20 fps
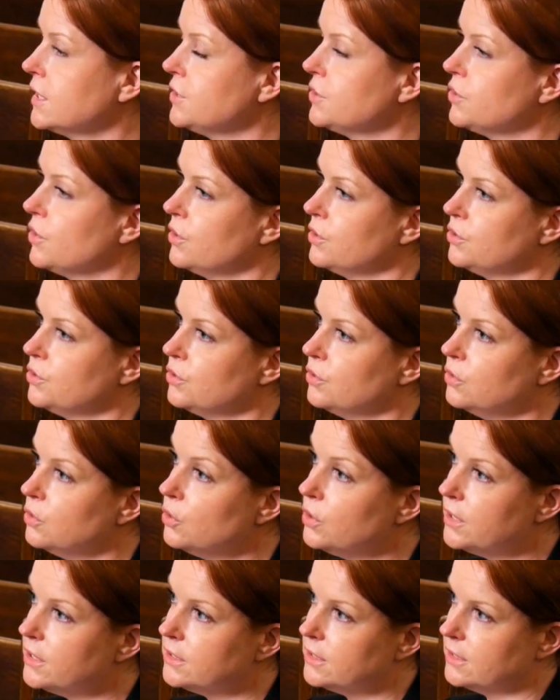I started to
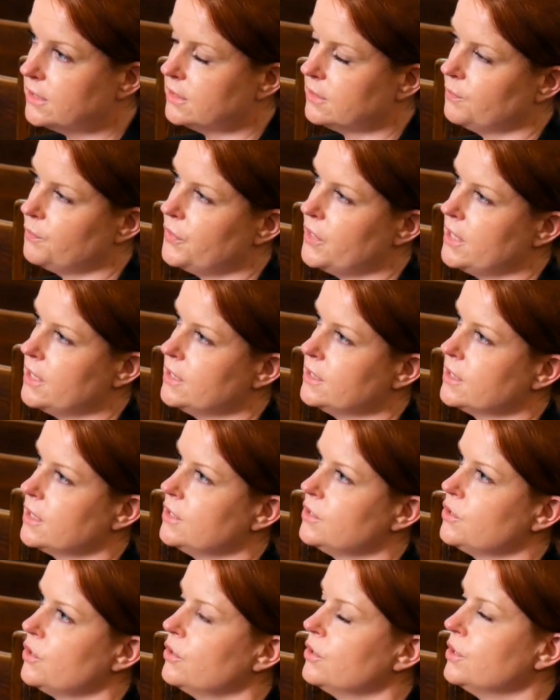look into some things.
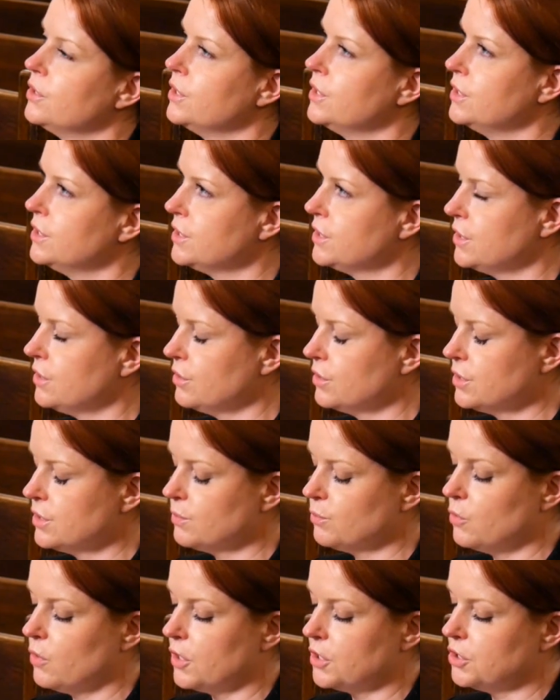I started to consider
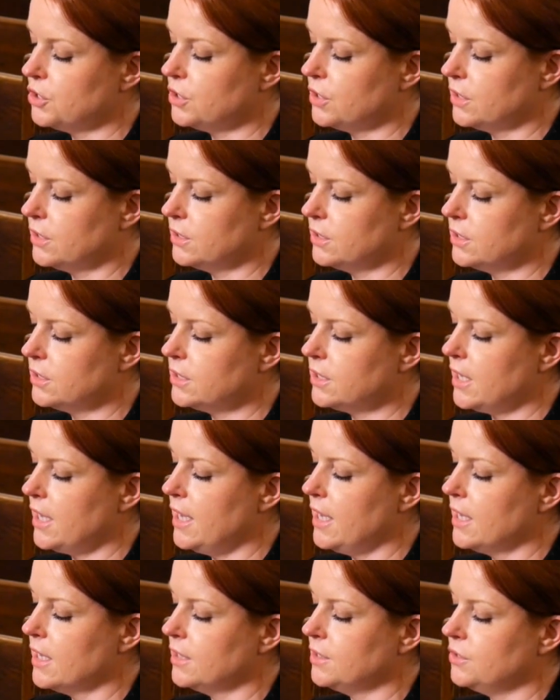some questions
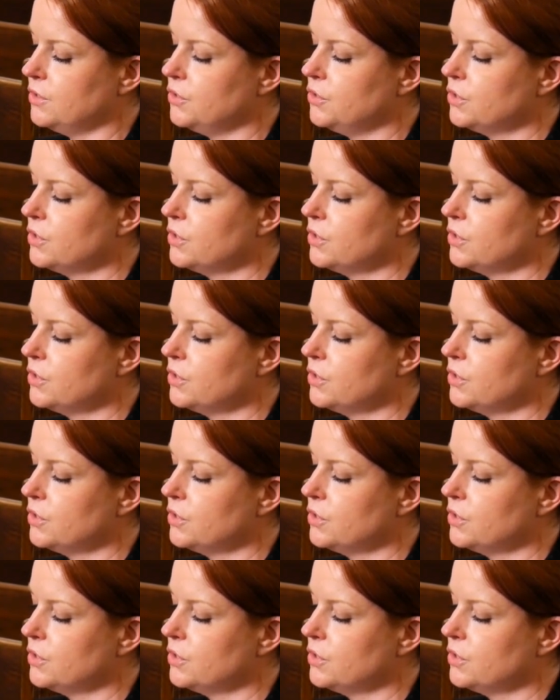and